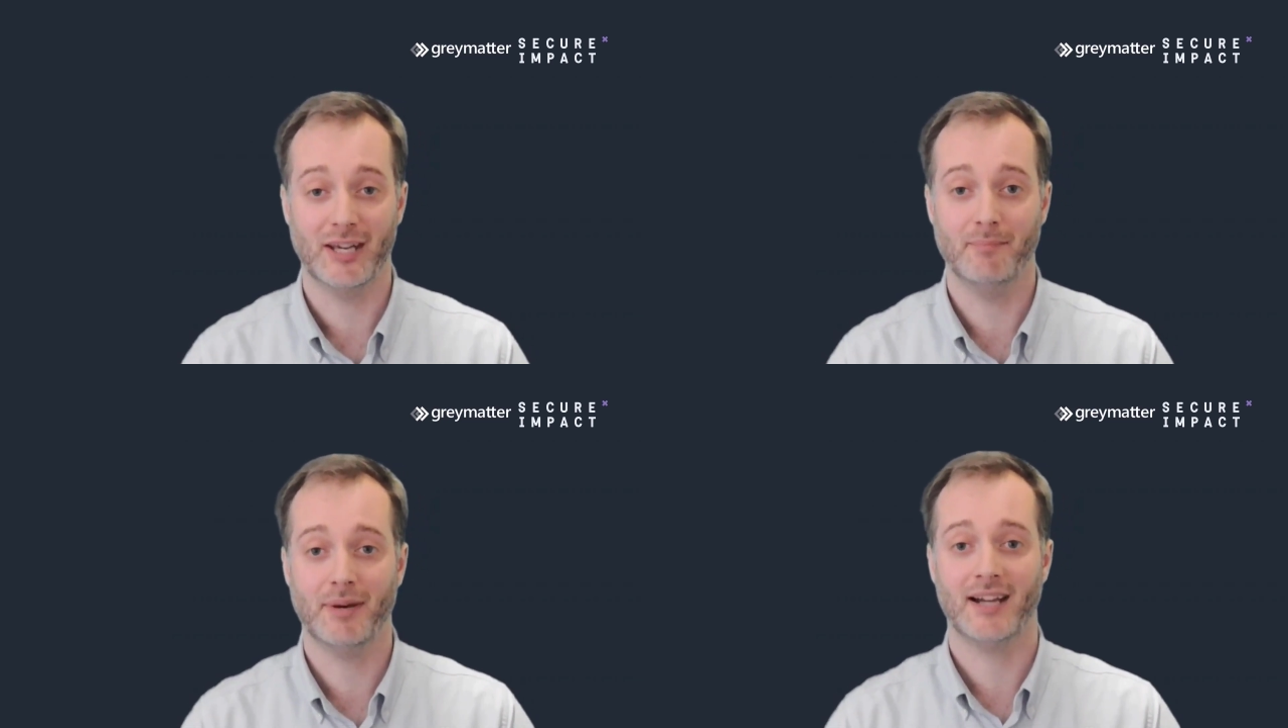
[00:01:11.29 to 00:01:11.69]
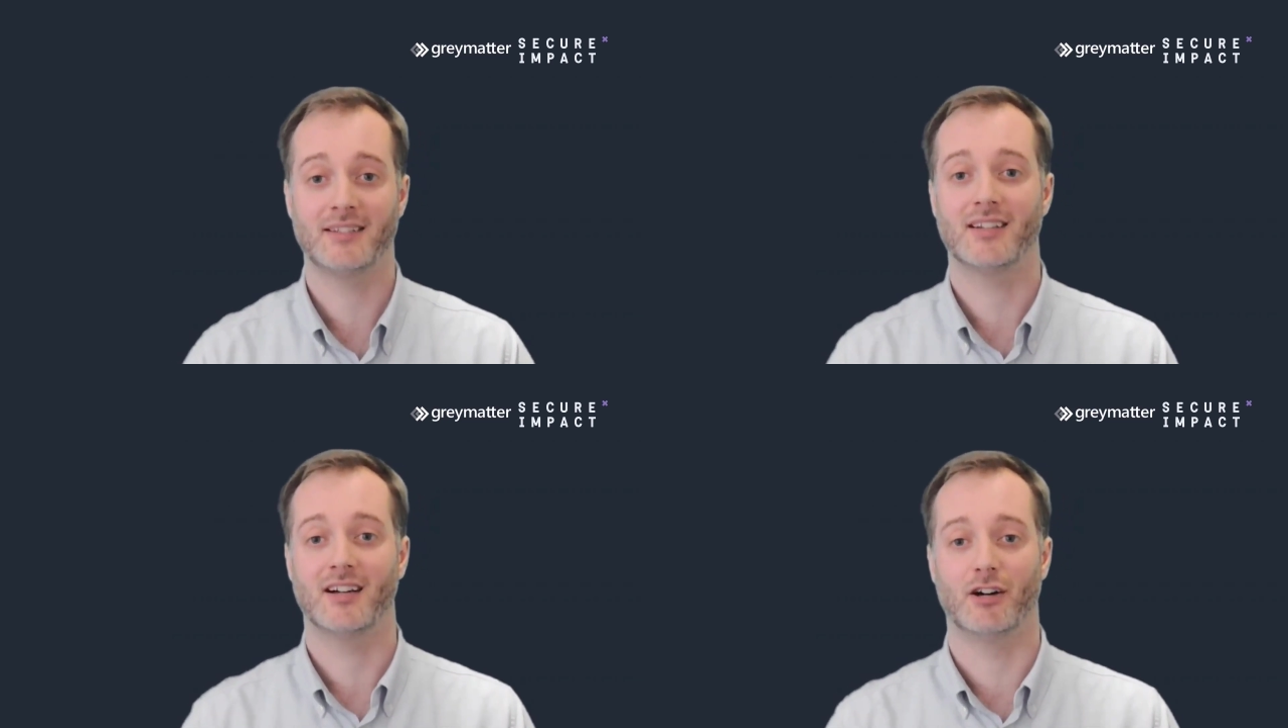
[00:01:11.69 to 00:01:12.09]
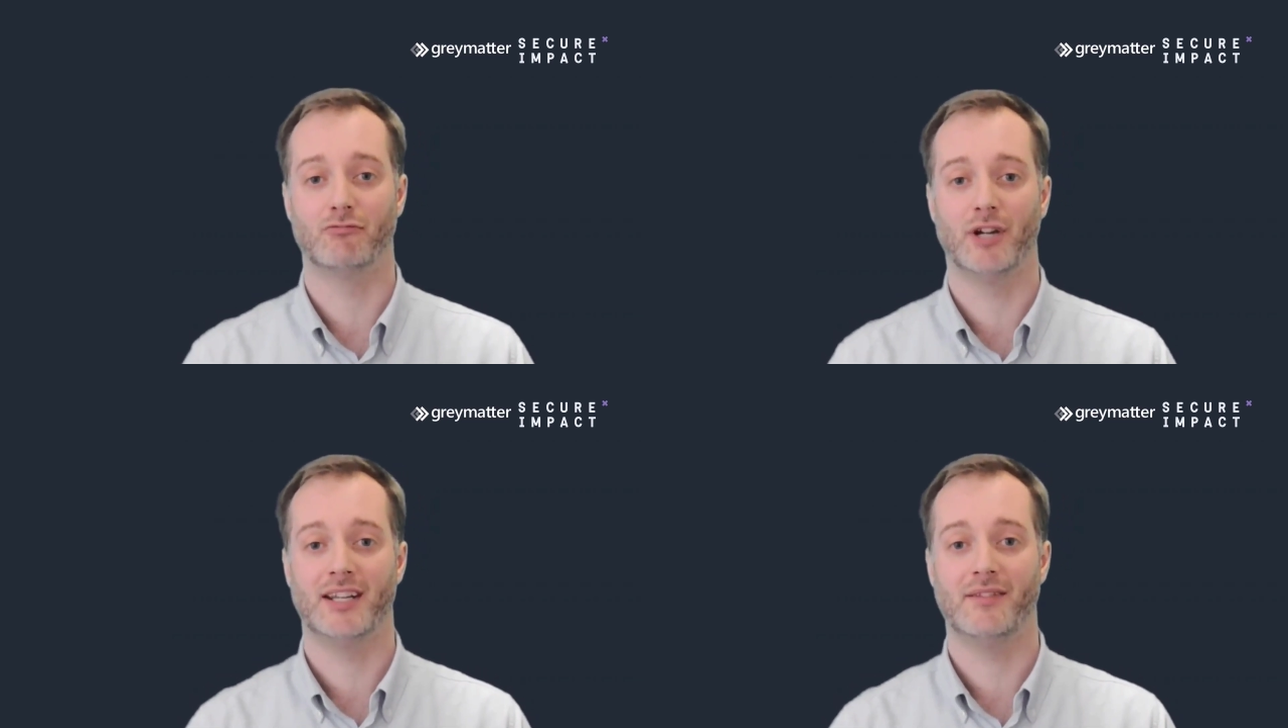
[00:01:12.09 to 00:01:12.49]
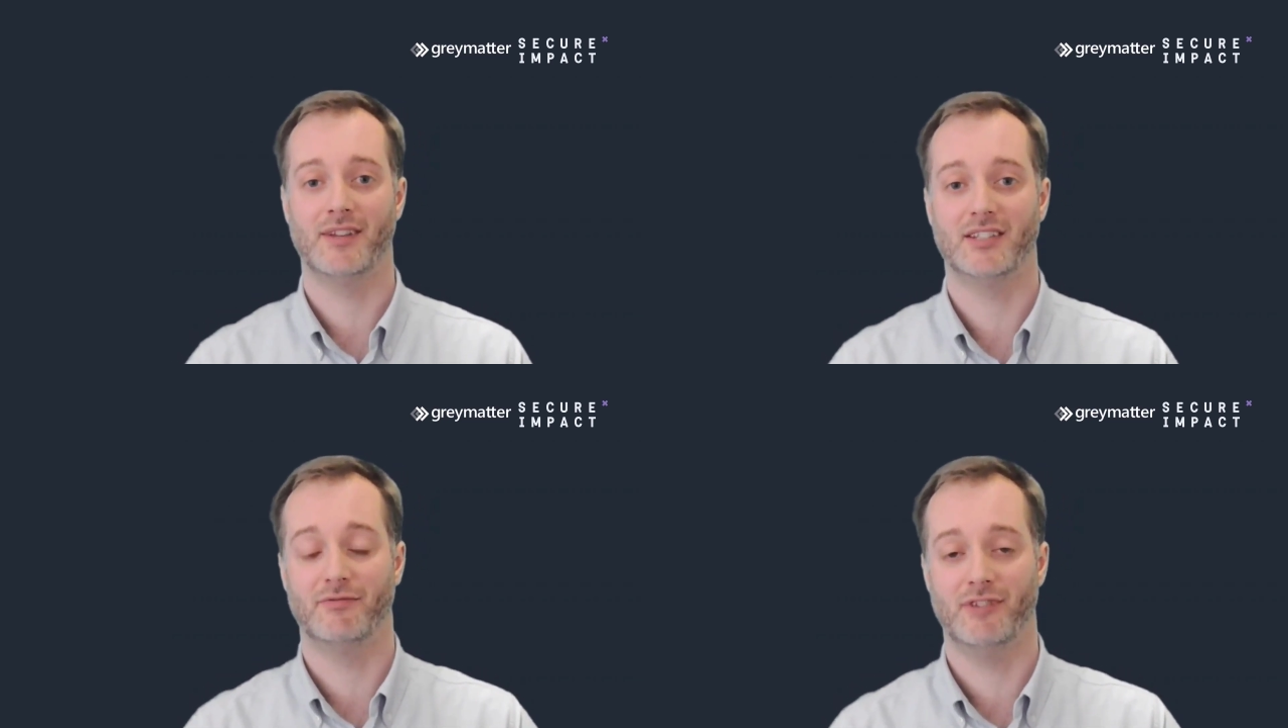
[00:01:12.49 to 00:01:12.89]
Impact are running
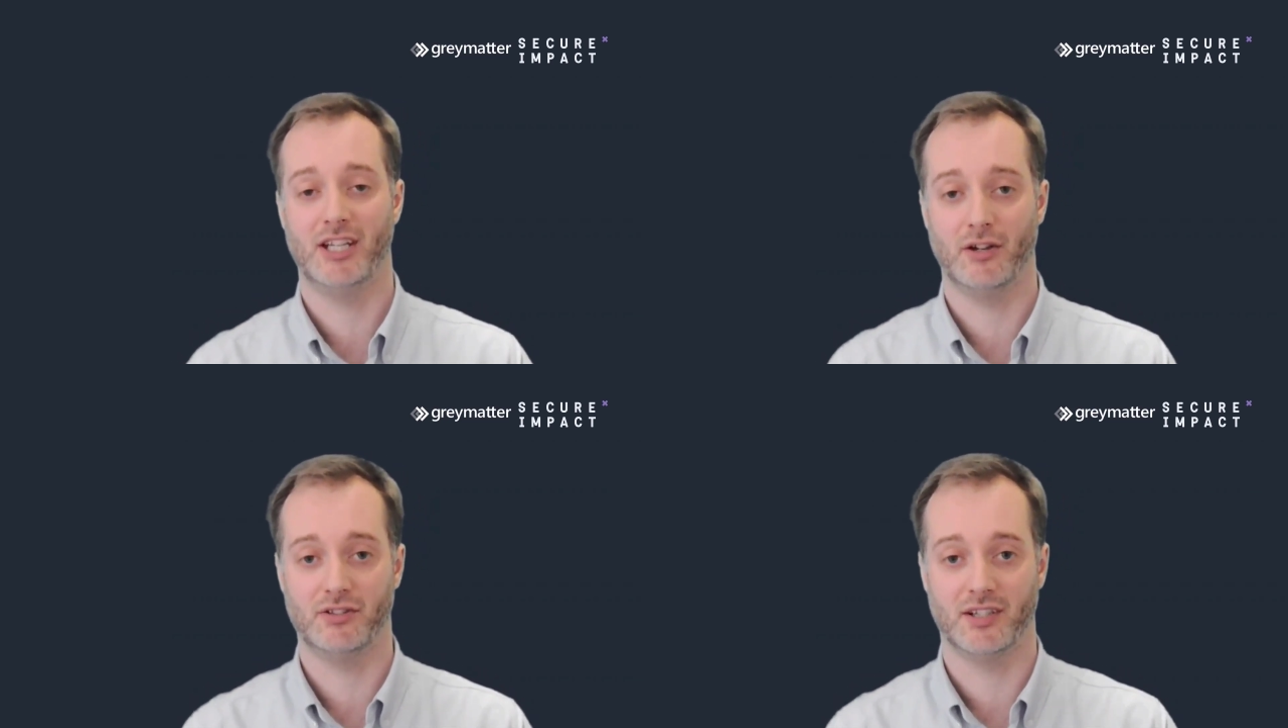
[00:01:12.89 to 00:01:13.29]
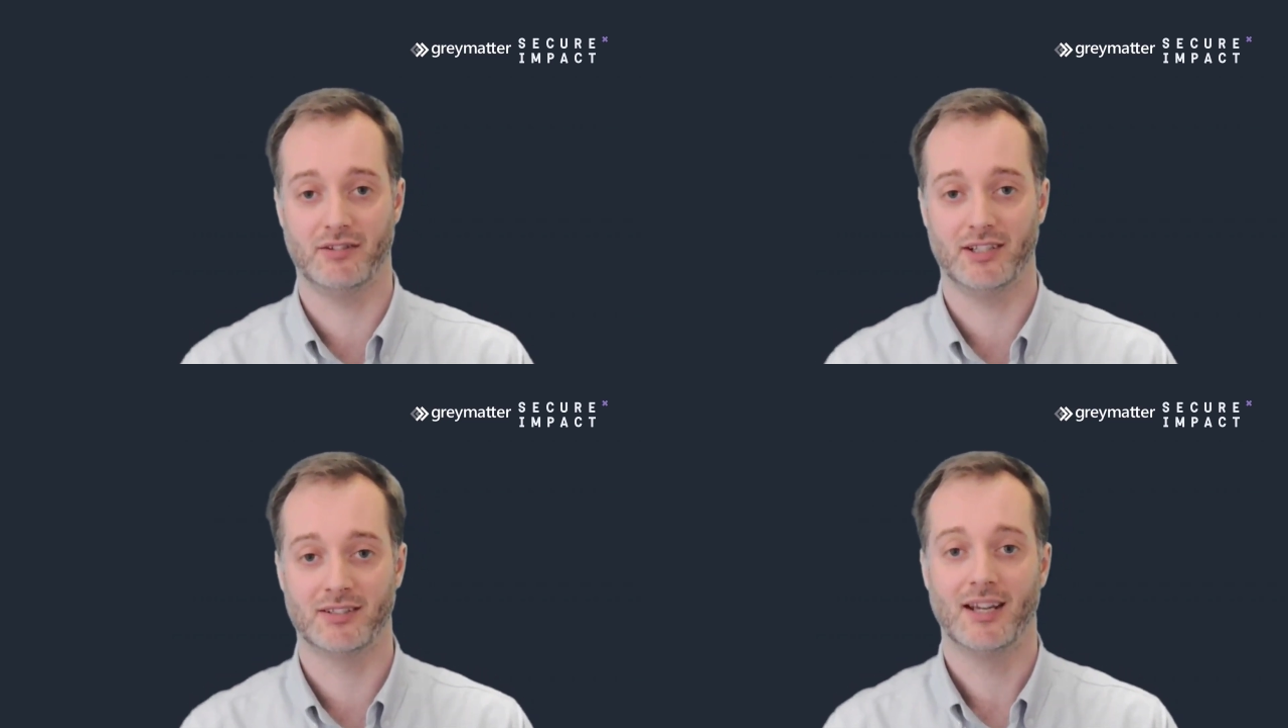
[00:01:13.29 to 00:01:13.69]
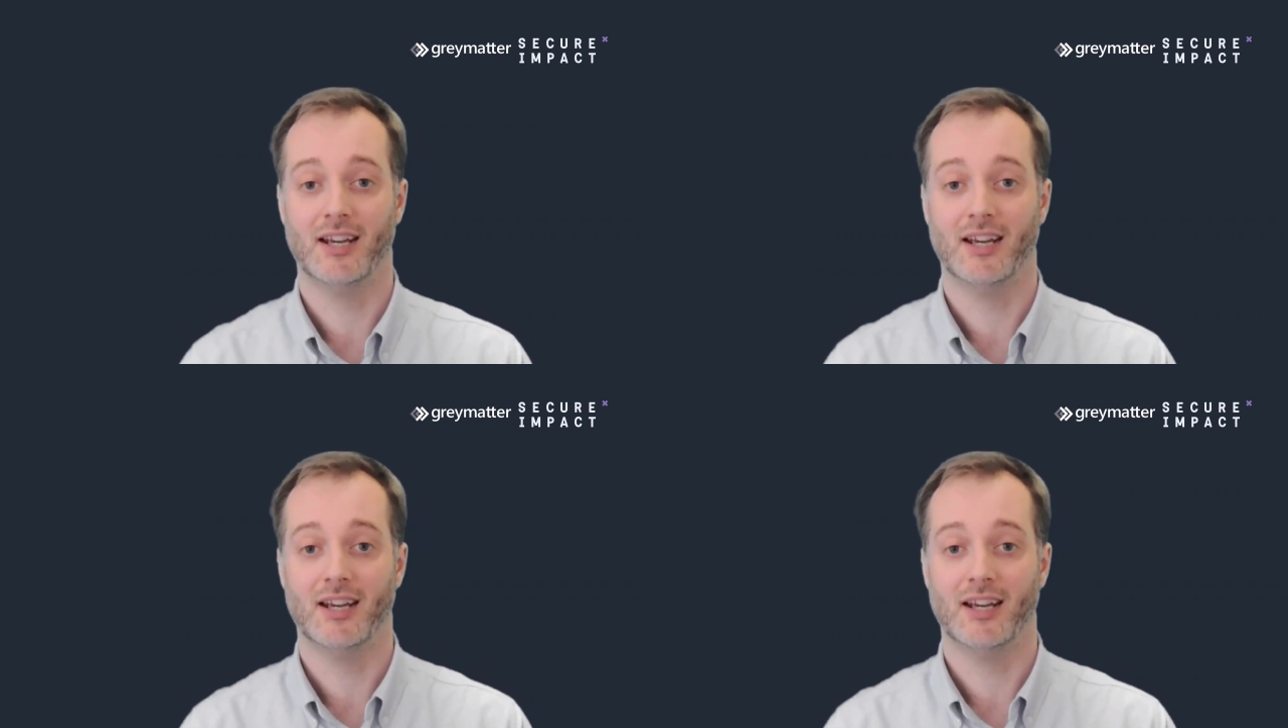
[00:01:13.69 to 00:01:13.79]
this video series,